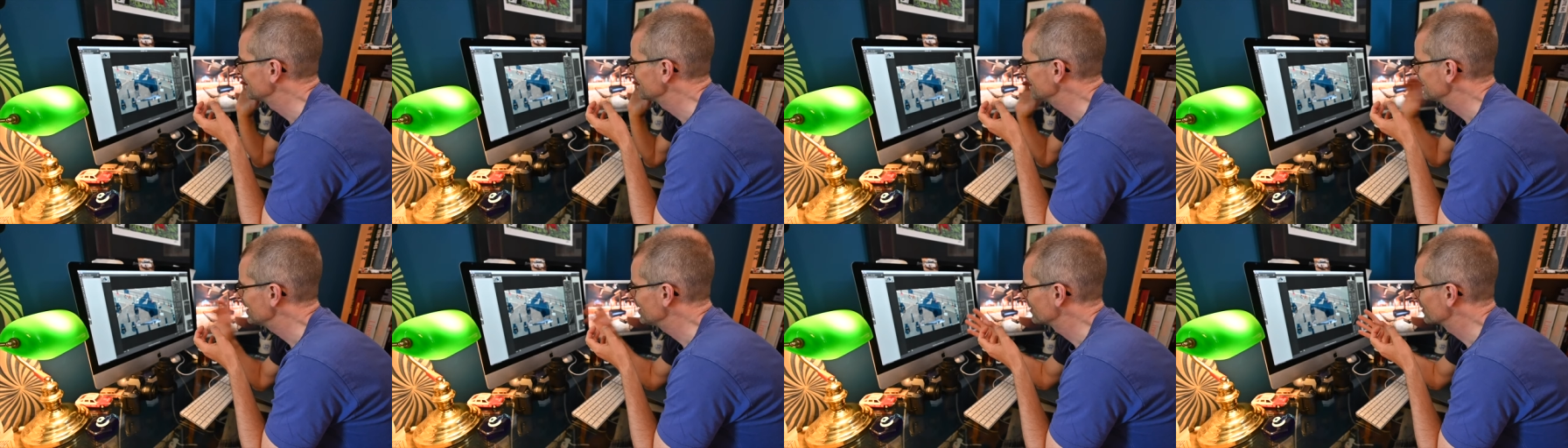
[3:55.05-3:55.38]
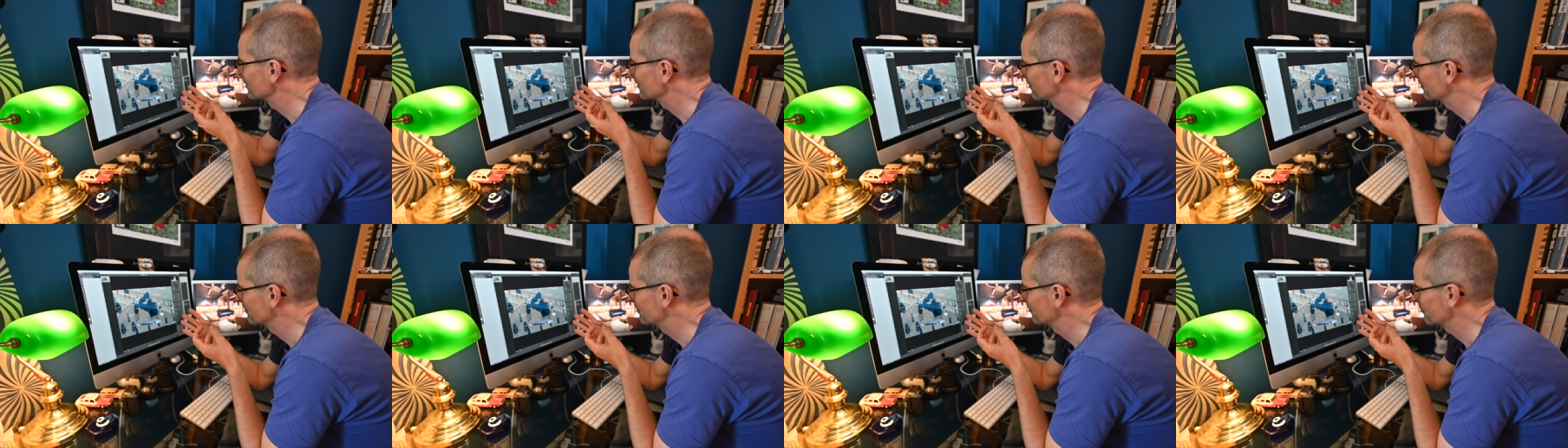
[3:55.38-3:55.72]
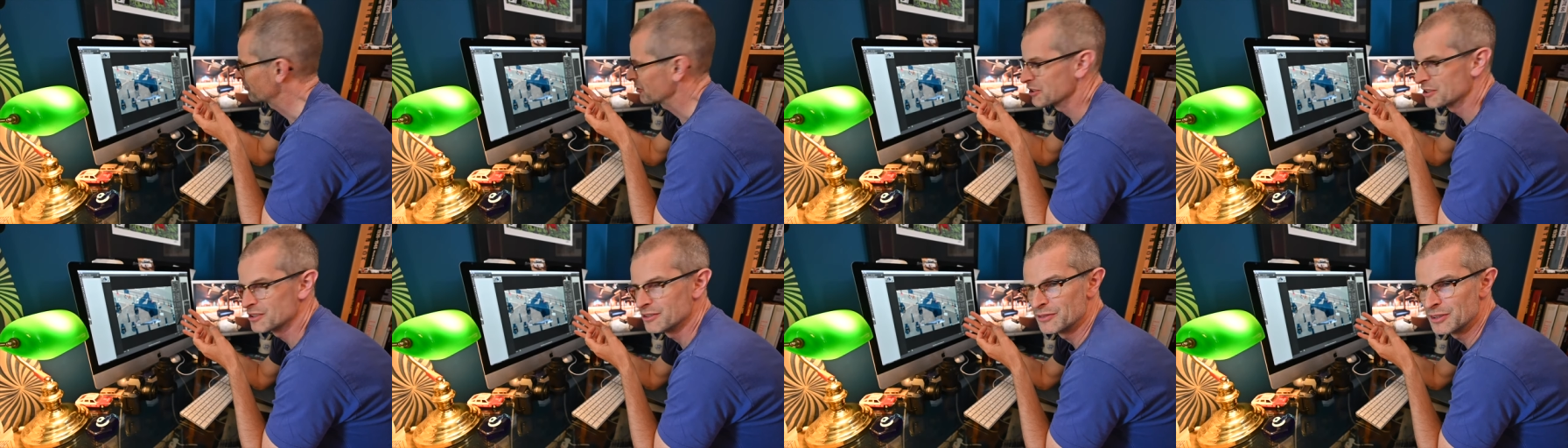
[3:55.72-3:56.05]
in the
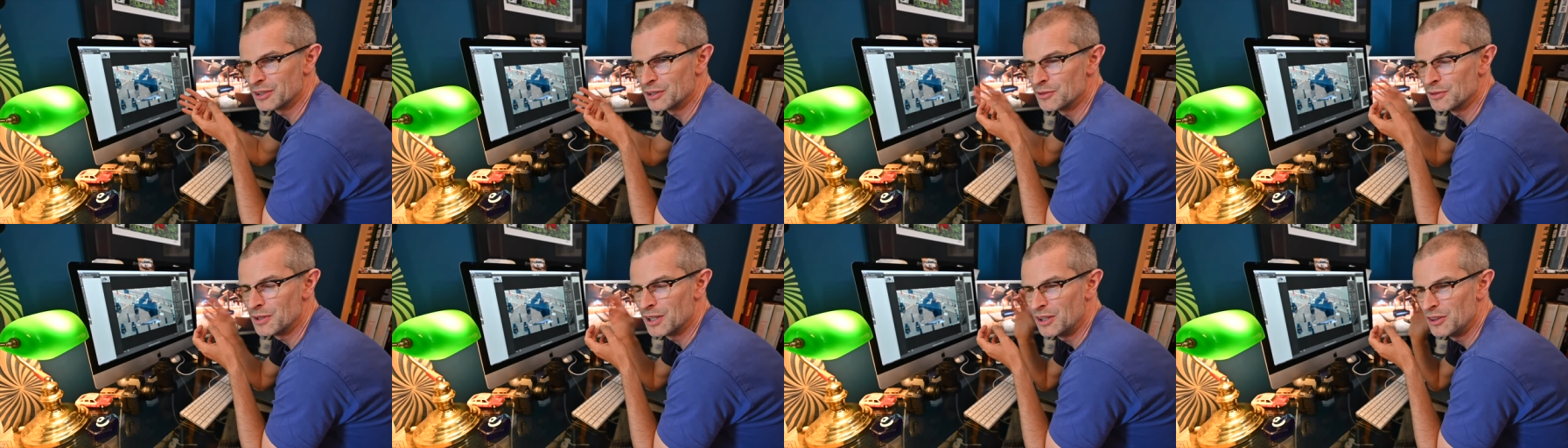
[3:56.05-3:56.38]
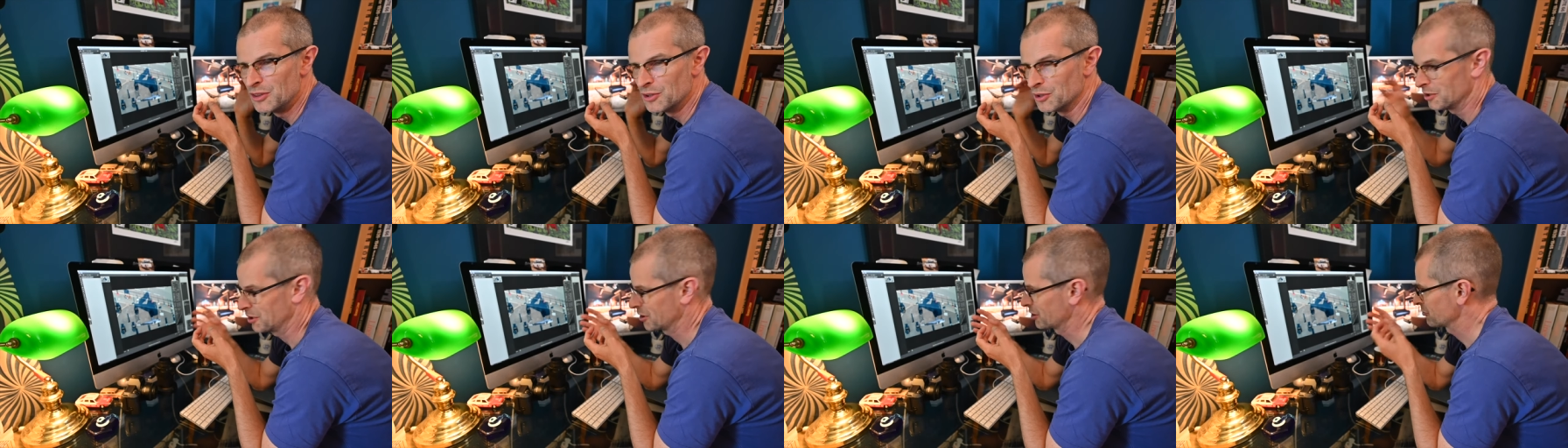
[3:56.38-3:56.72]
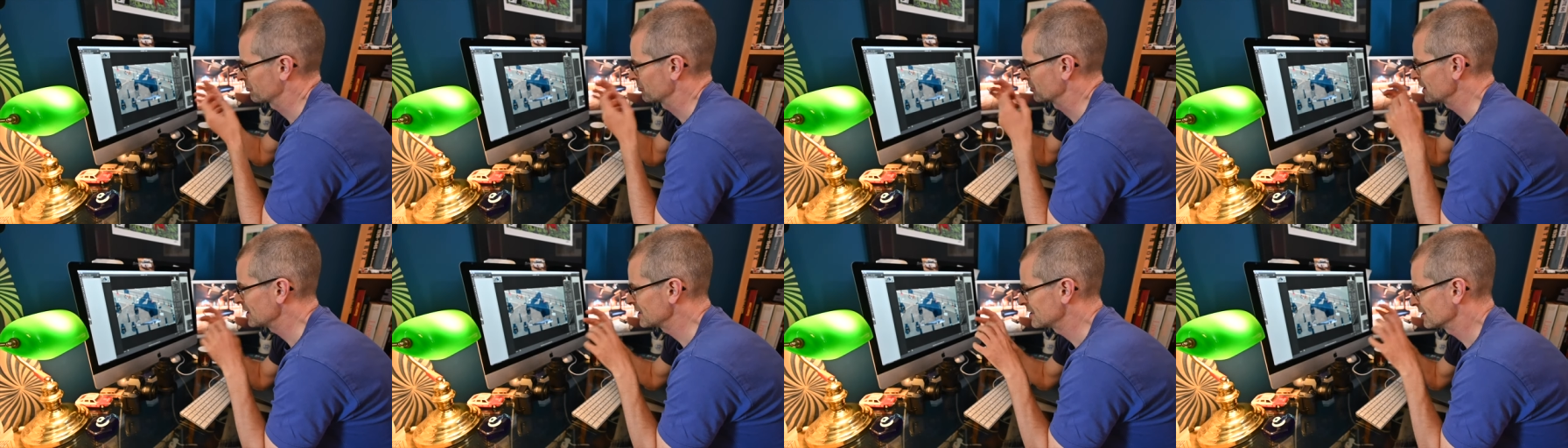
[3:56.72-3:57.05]
front of you and not
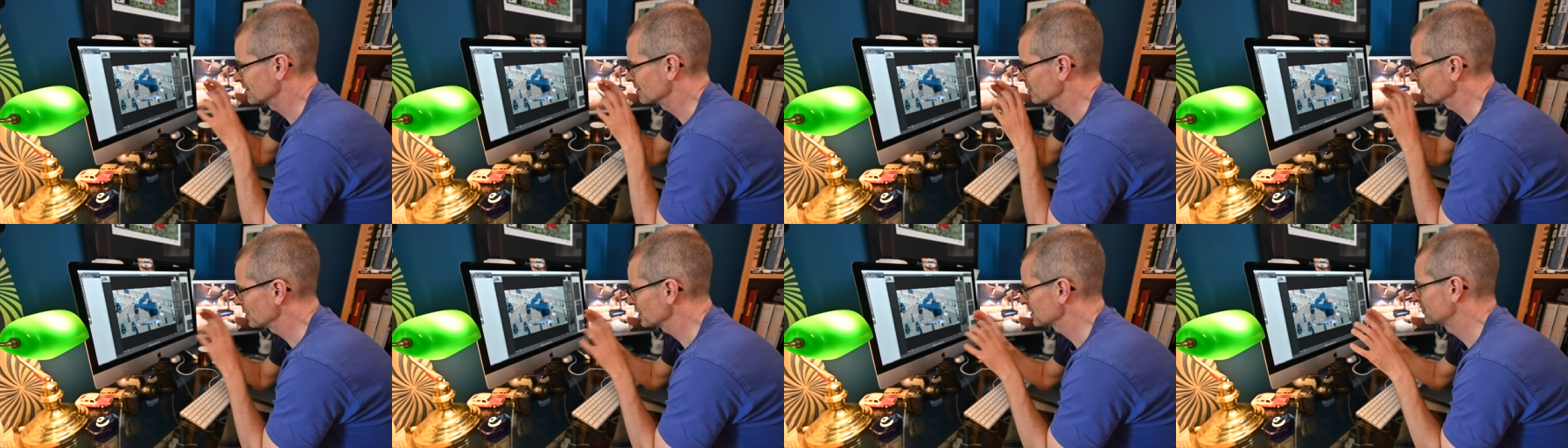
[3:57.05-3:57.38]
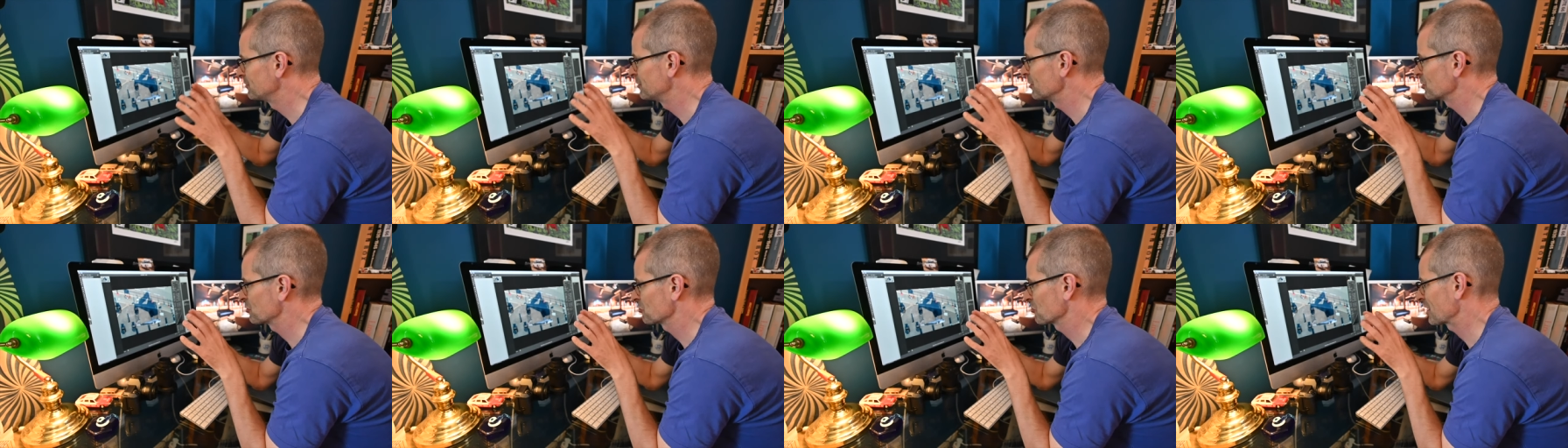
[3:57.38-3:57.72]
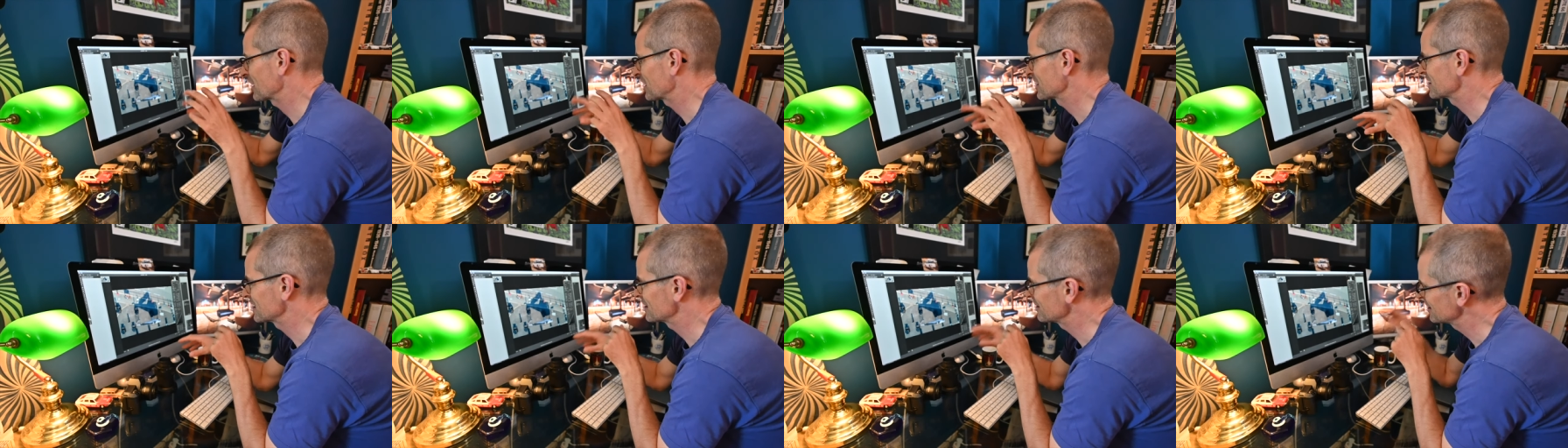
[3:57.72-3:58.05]
creating an artificial reality.